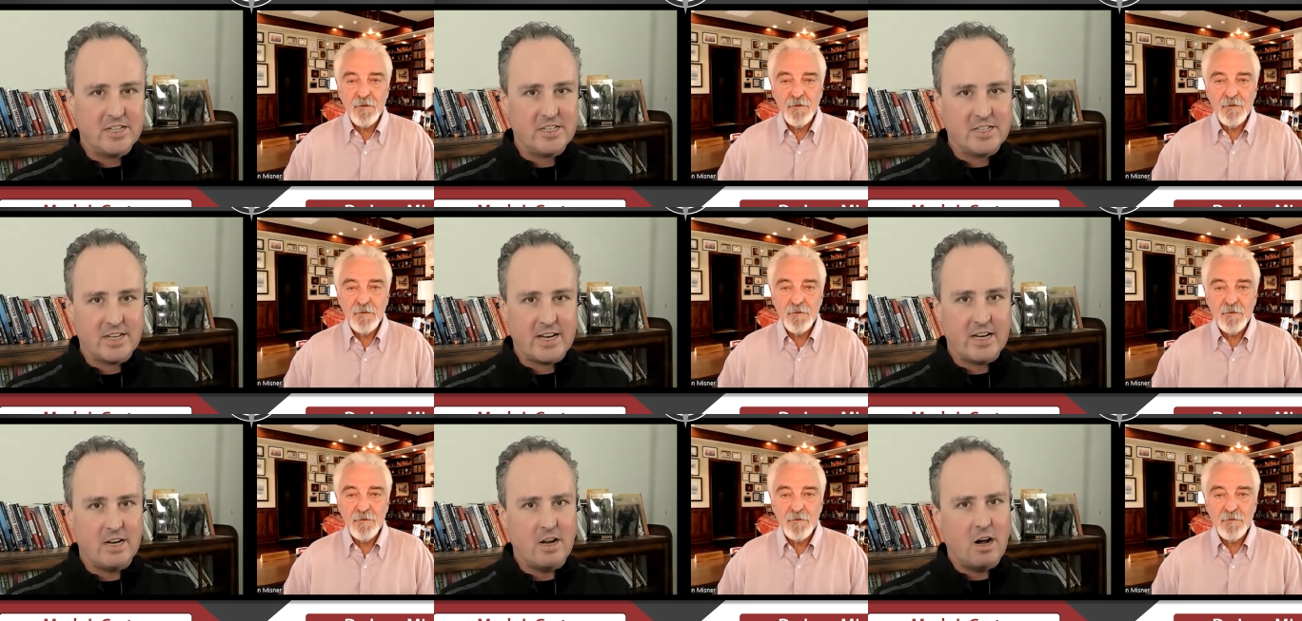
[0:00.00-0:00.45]

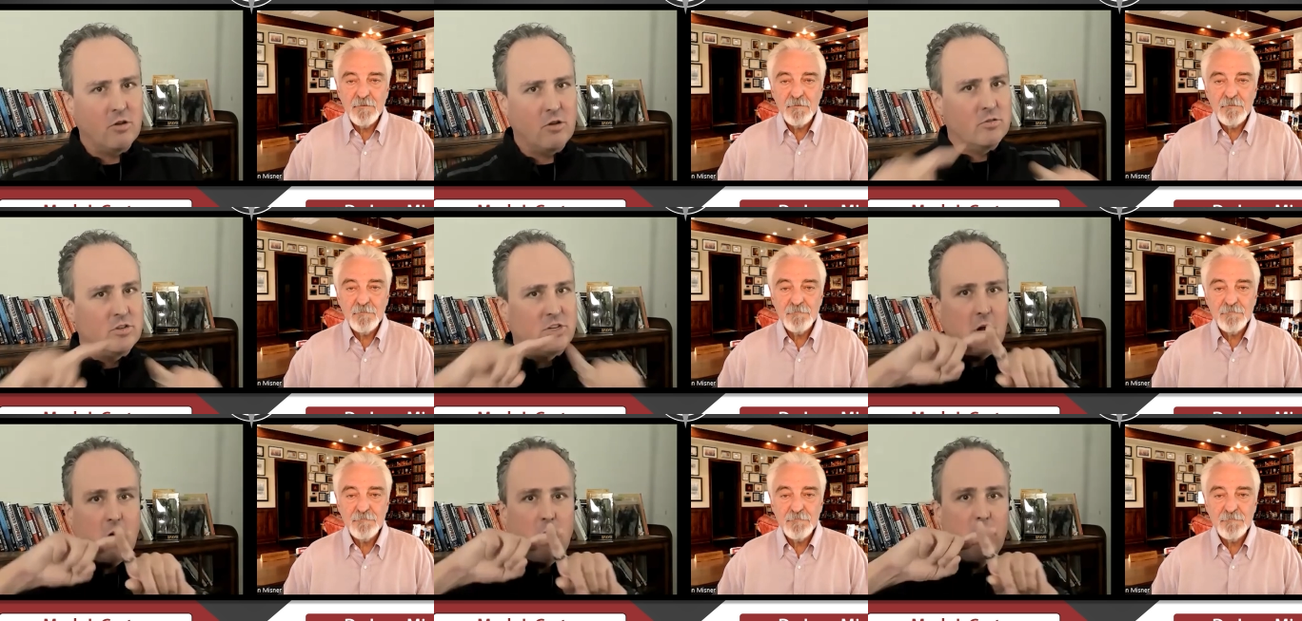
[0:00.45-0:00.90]
Speaker 1: just say
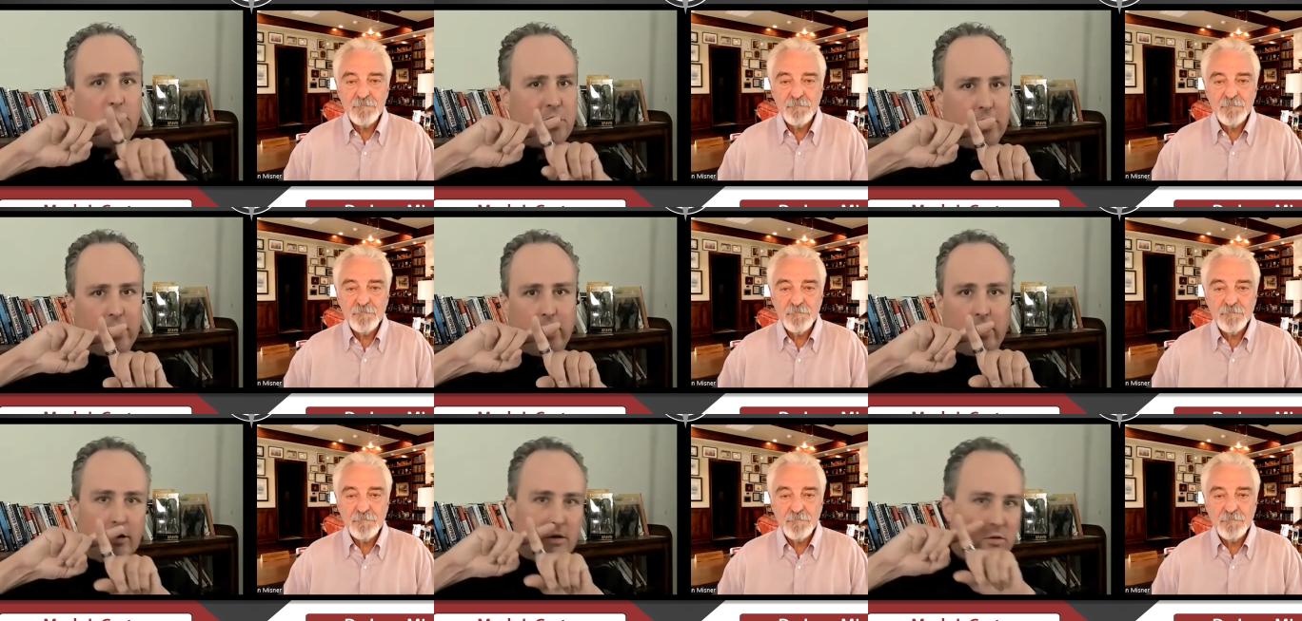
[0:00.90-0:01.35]
oh
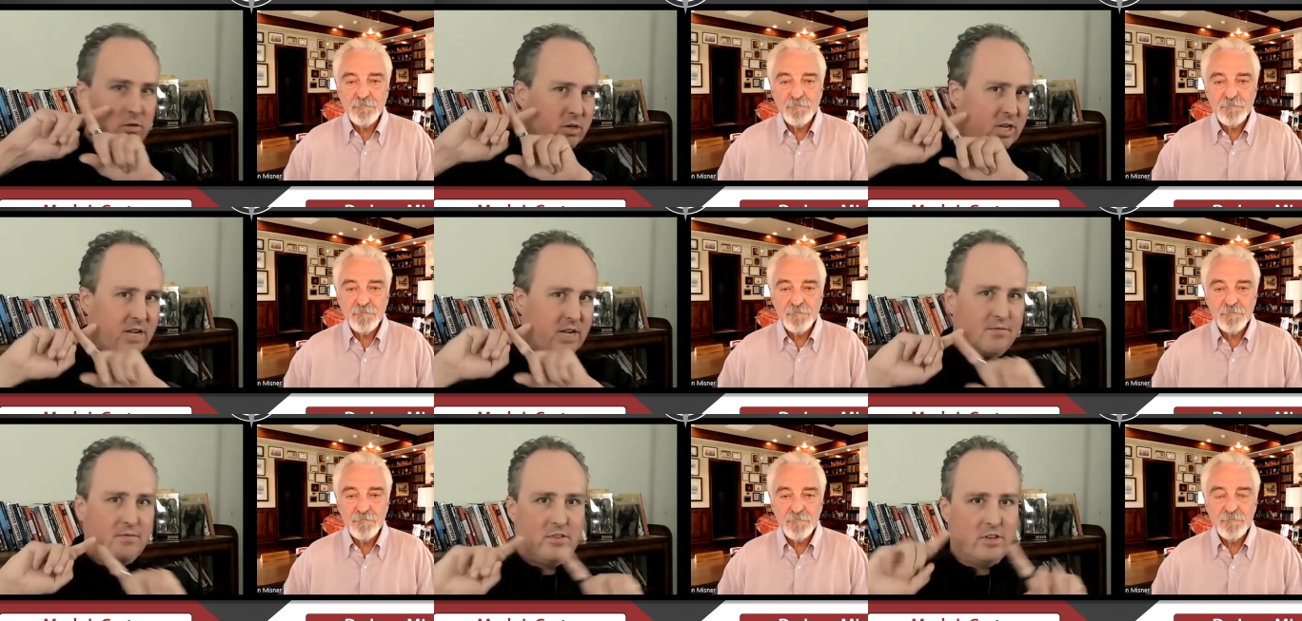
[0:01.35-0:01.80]
don't do
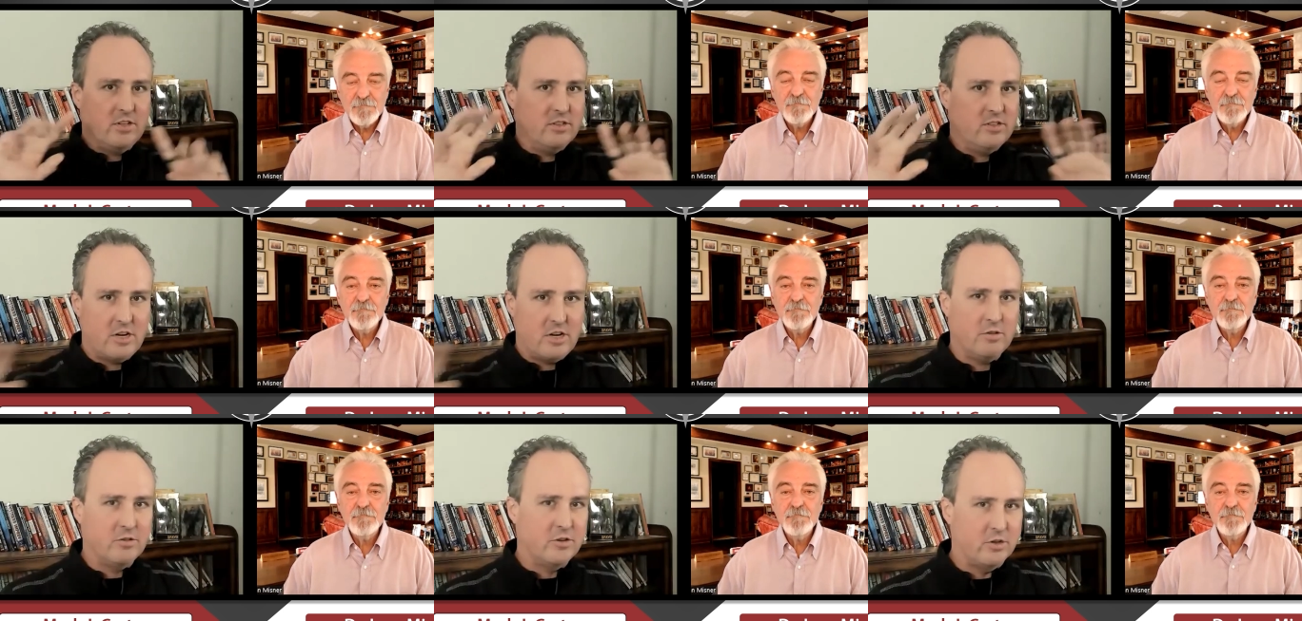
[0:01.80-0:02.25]
if
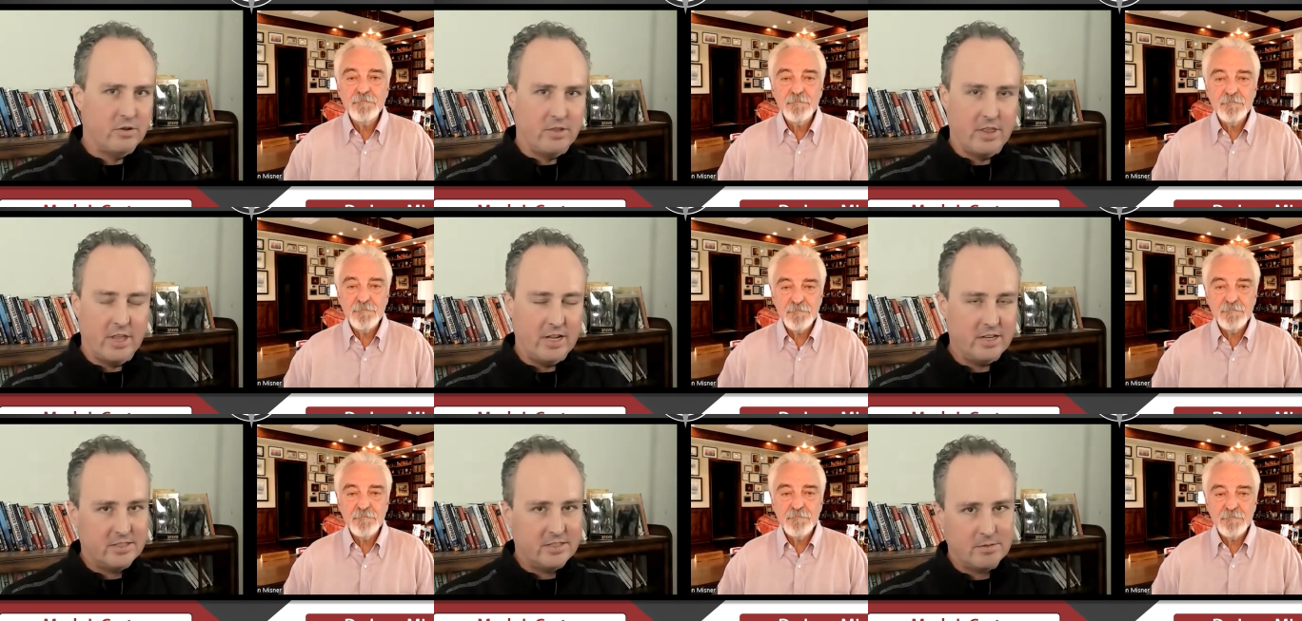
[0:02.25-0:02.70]
just don't
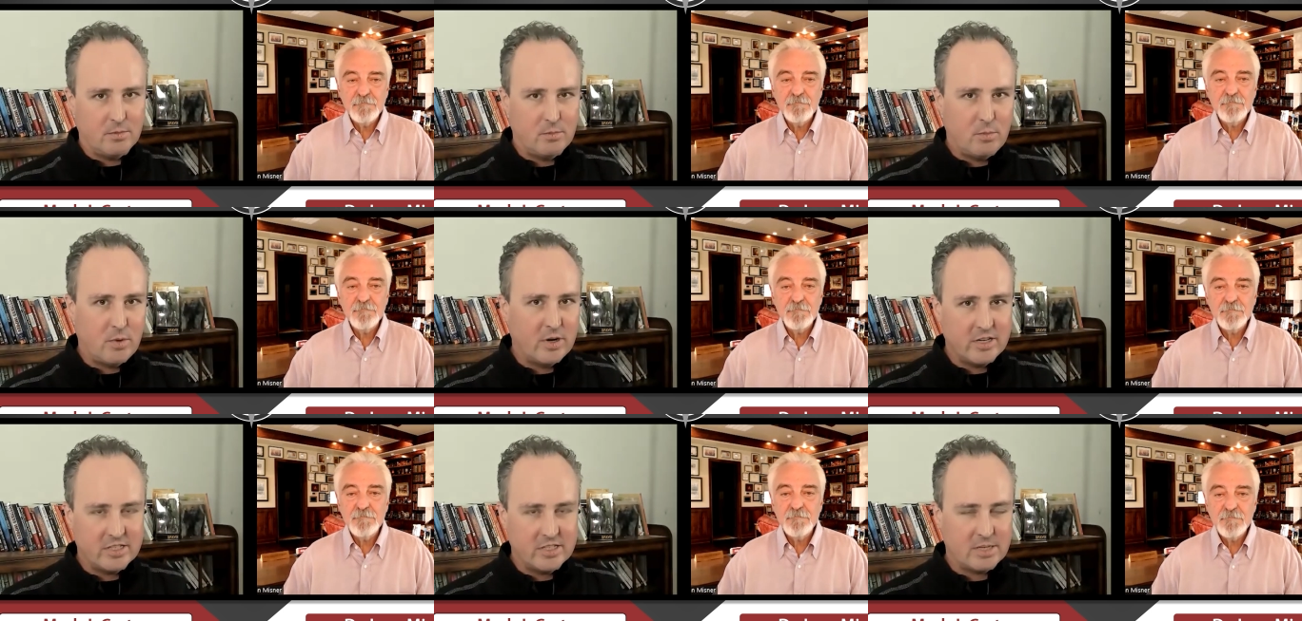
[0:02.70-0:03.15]
do this
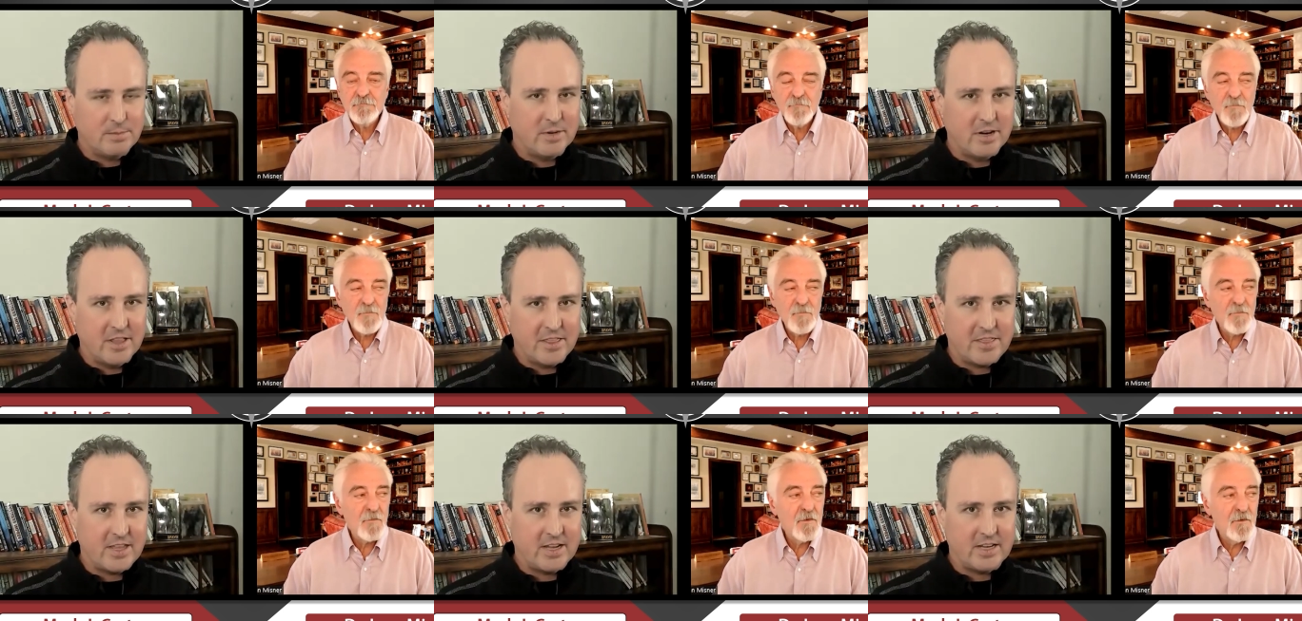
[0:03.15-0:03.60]
what are
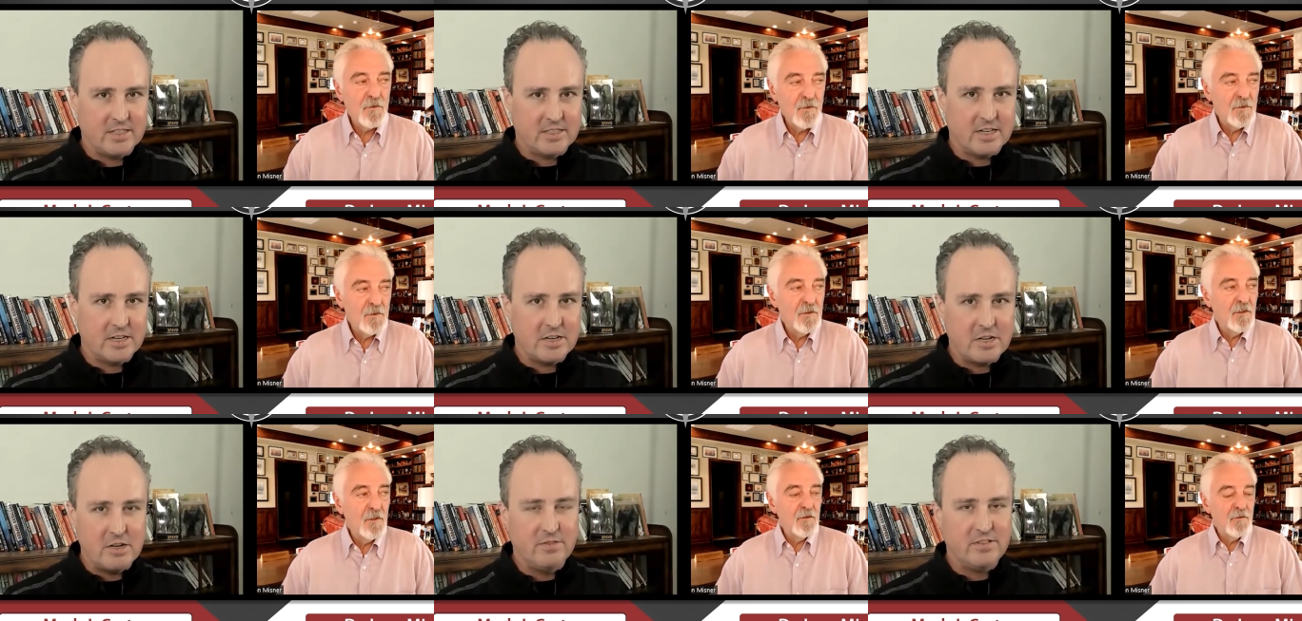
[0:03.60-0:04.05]
some of the
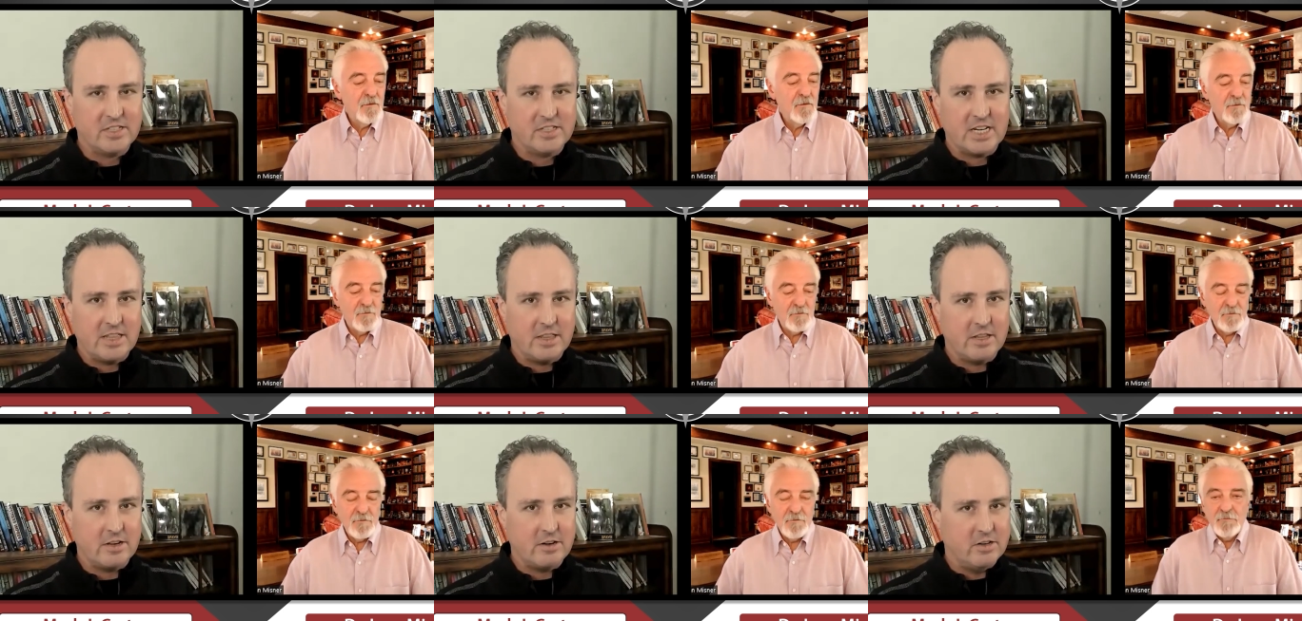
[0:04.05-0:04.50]
things that
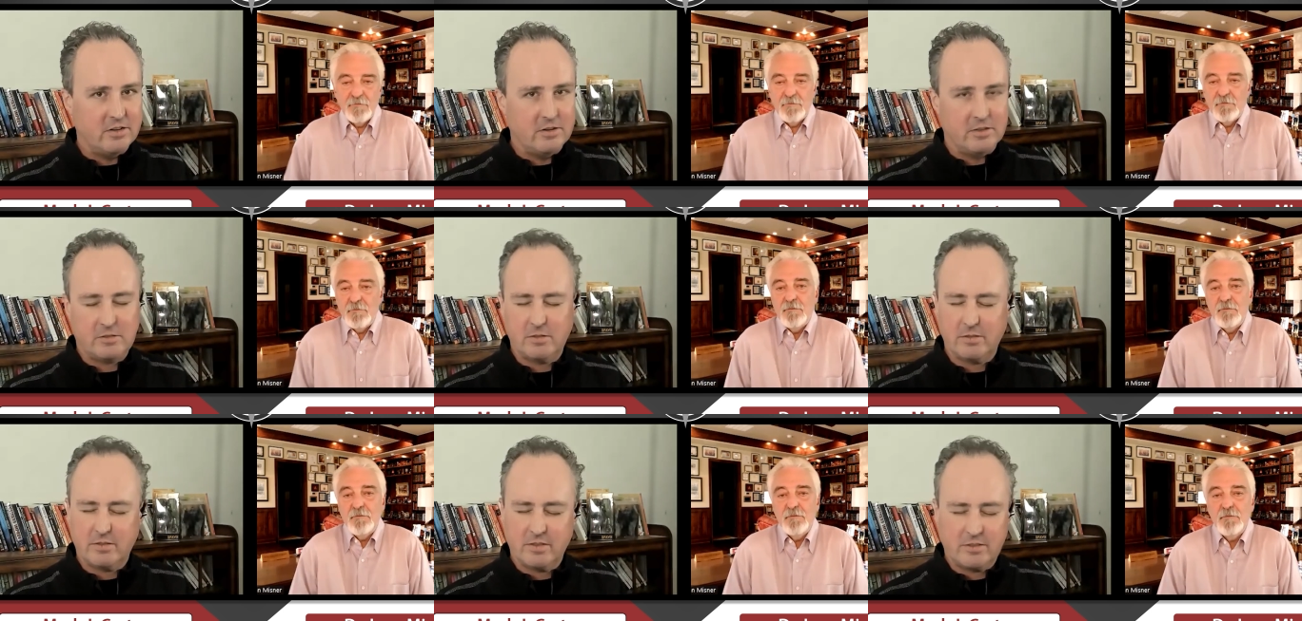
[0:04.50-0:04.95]
you've seen that you
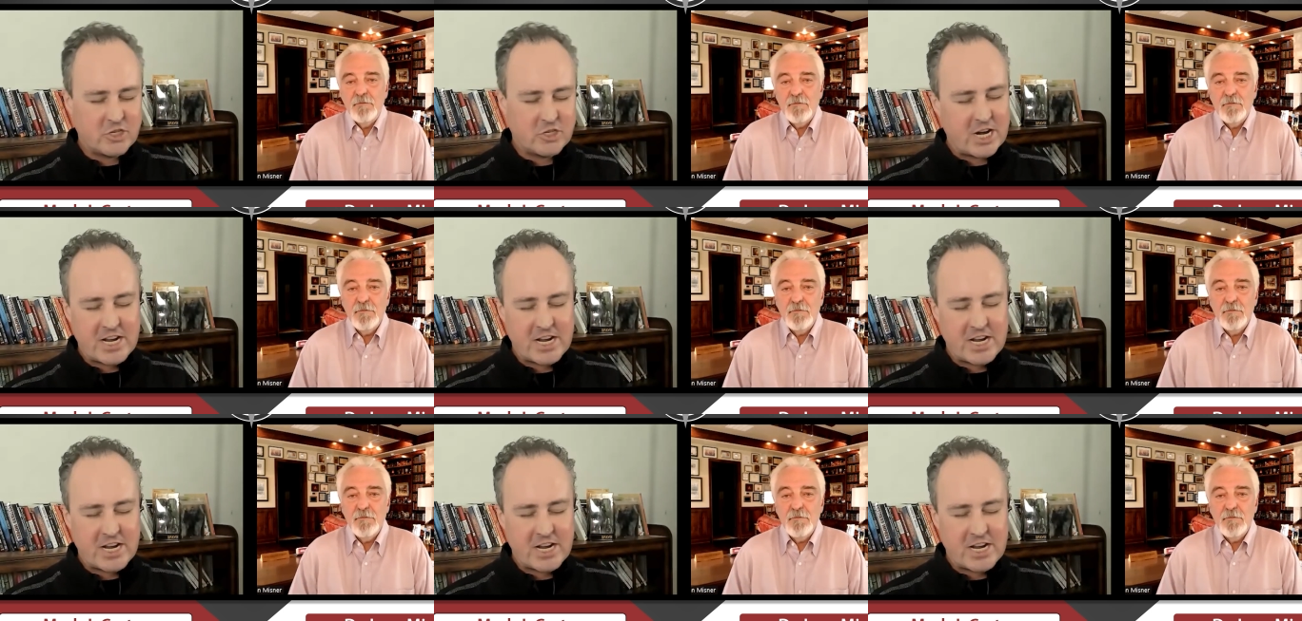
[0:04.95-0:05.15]
just